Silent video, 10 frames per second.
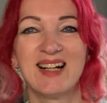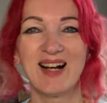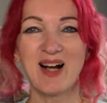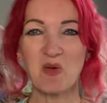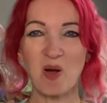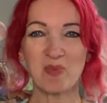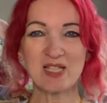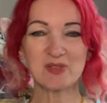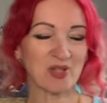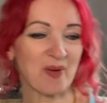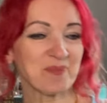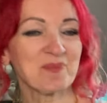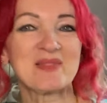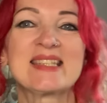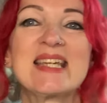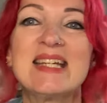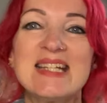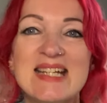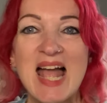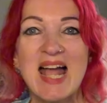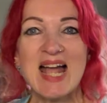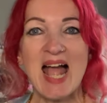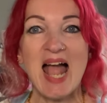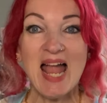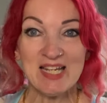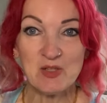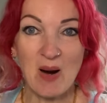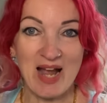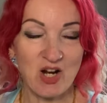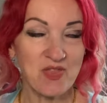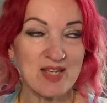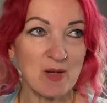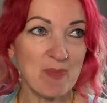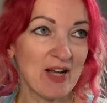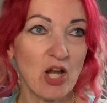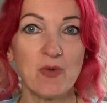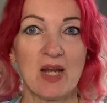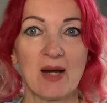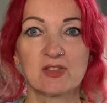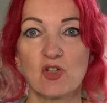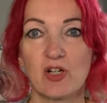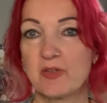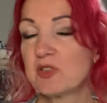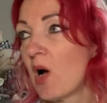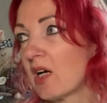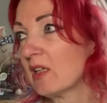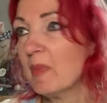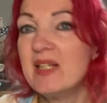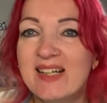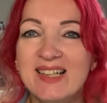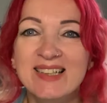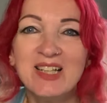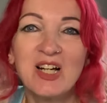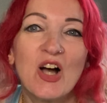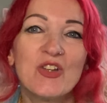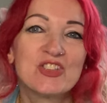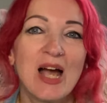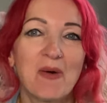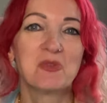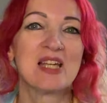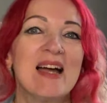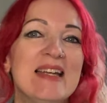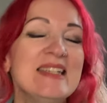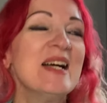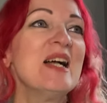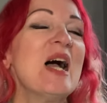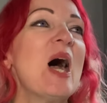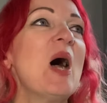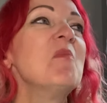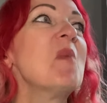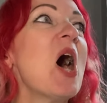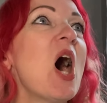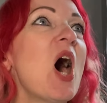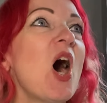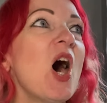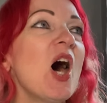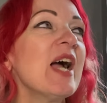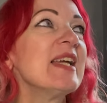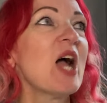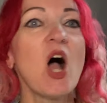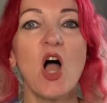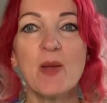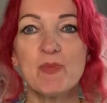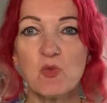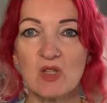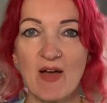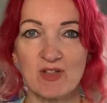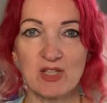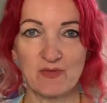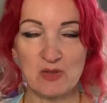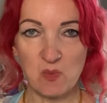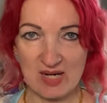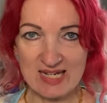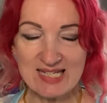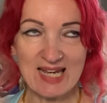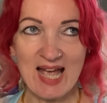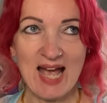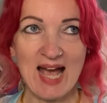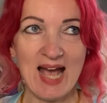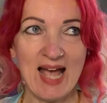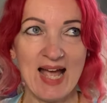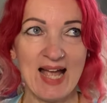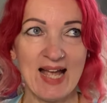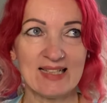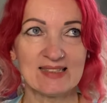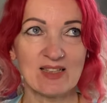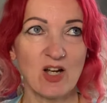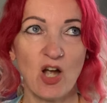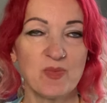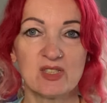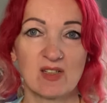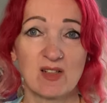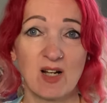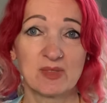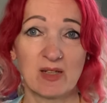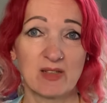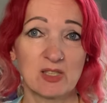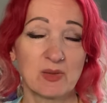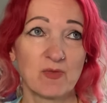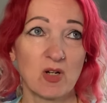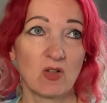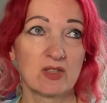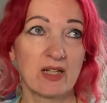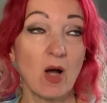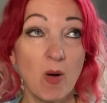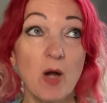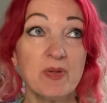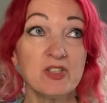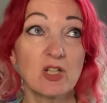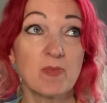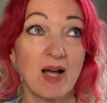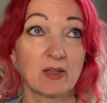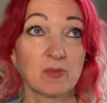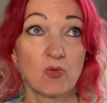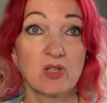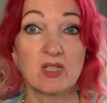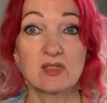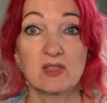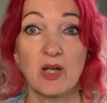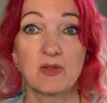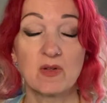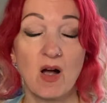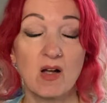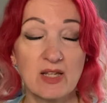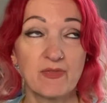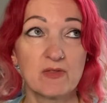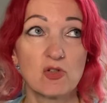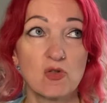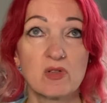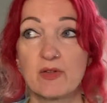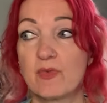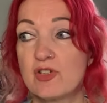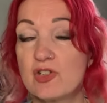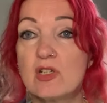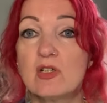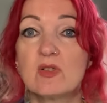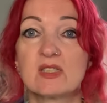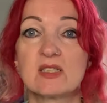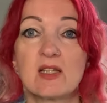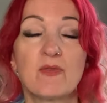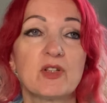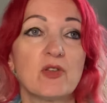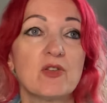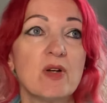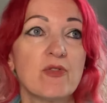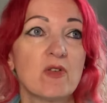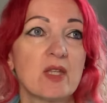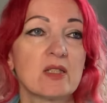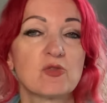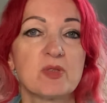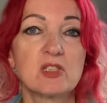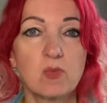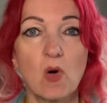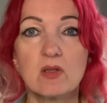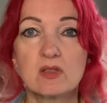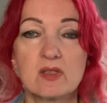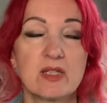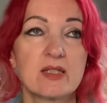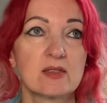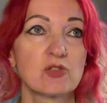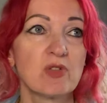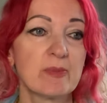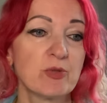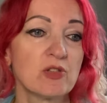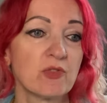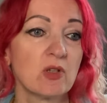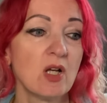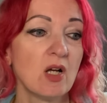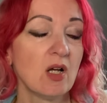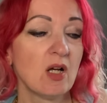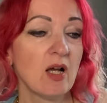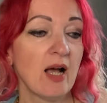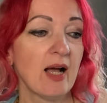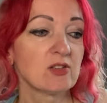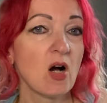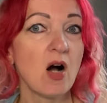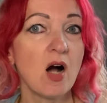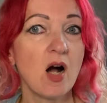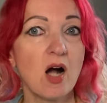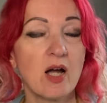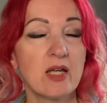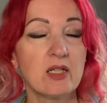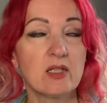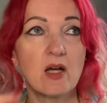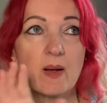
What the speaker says: I'm quite pleased with her. Anyway, I think I better go now because I've got to go to work in a minute. I can't chat all day. I hope you all have a lovely week, and I hope the sun comes out next week for my holiday. I'm hoping to go paddleboarding, so I'll definitely record it if we do, because it's lovely on the river and there should be swans and things, and it's really beautiful. And I